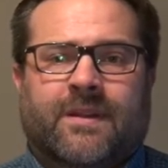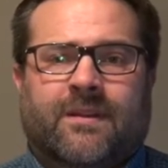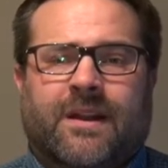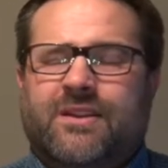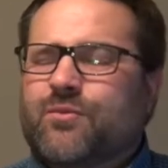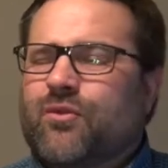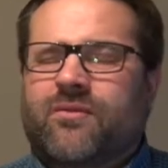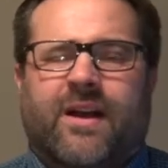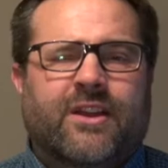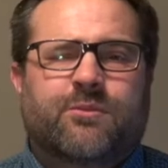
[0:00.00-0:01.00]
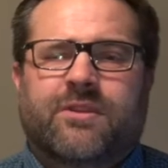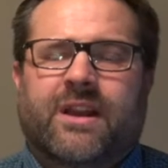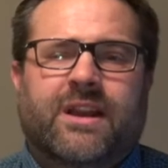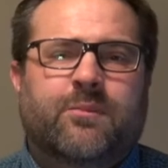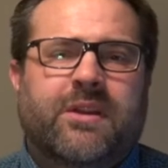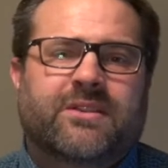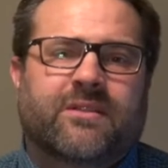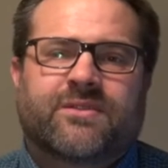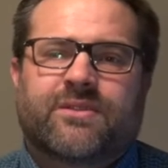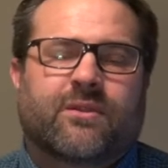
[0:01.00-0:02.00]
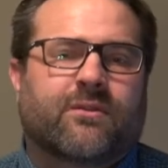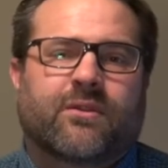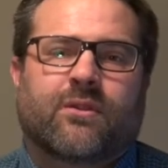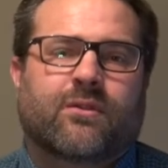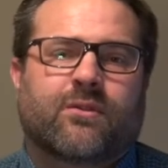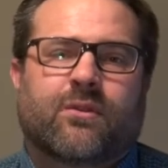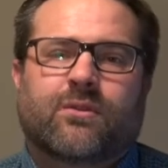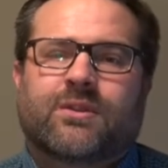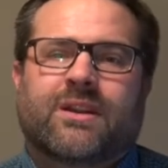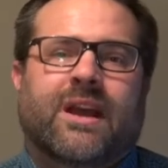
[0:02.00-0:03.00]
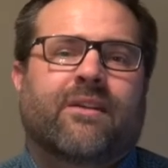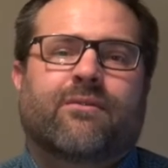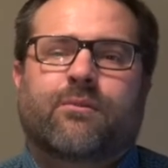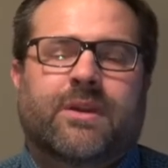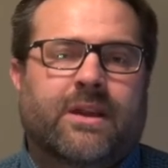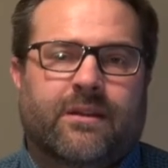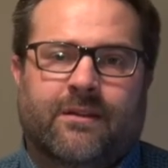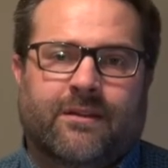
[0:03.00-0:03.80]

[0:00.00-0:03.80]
That is more valuable than any piece of silver or gold could ever be.